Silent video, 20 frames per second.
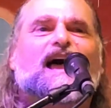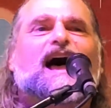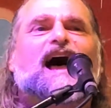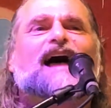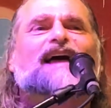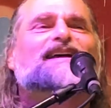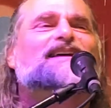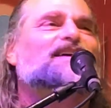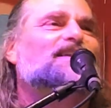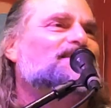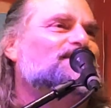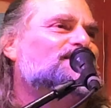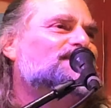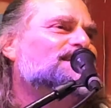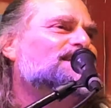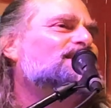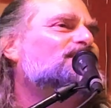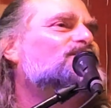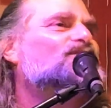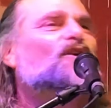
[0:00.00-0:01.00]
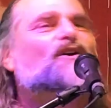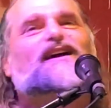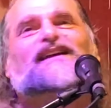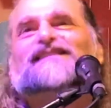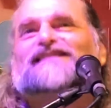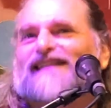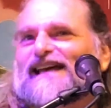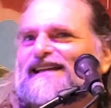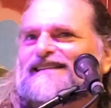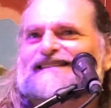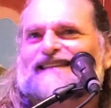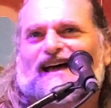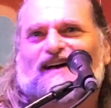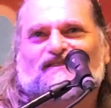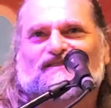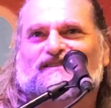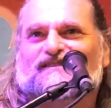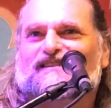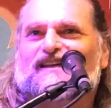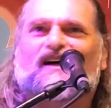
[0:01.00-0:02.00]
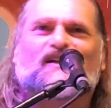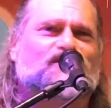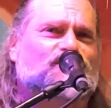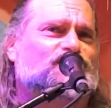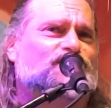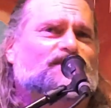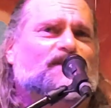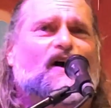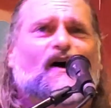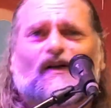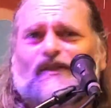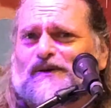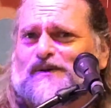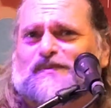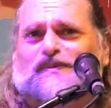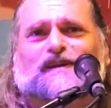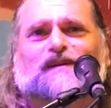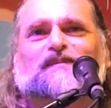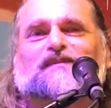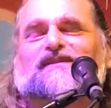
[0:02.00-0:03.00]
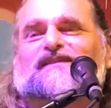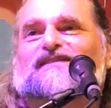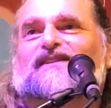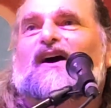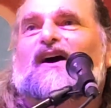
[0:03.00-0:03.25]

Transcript: I could have destroyed $10,000 of other people's